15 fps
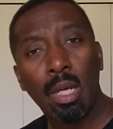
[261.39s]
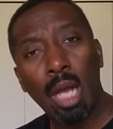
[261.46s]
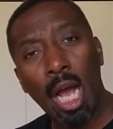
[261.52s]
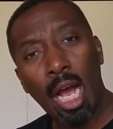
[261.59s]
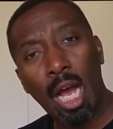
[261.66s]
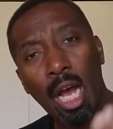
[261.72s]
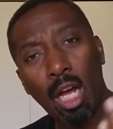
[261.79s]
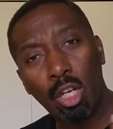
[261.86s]

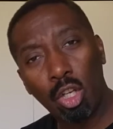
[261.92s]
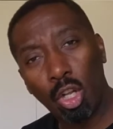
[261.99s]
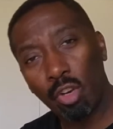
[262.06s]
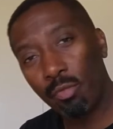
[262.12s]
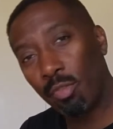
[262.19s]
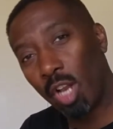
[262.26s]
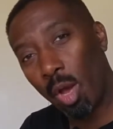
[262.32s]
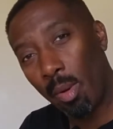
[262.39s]
A lot
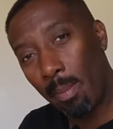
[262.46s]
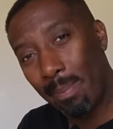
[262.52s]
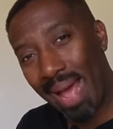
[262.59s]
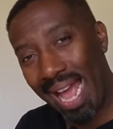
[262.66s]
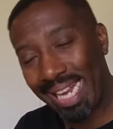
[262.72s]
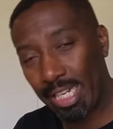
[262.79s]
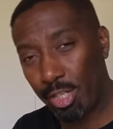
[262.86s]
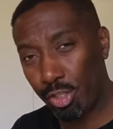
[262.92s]
of lower
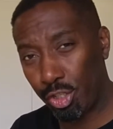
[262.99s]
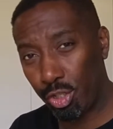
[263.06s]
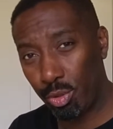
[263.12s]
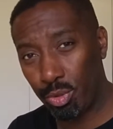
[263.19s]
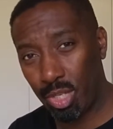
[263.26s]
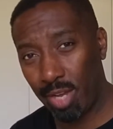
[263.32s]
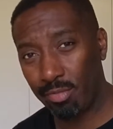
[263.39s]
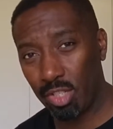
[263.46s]
back
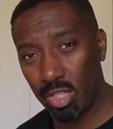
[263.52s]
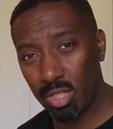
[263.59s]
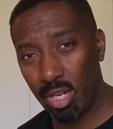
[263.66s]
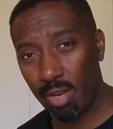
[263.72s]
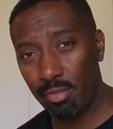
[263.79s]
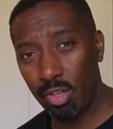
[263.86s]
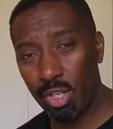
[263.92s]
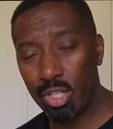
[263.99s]
issues I've
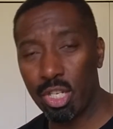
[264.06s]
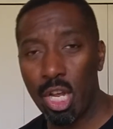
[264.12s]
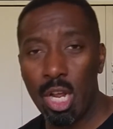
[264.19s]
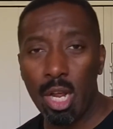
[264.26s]
discovered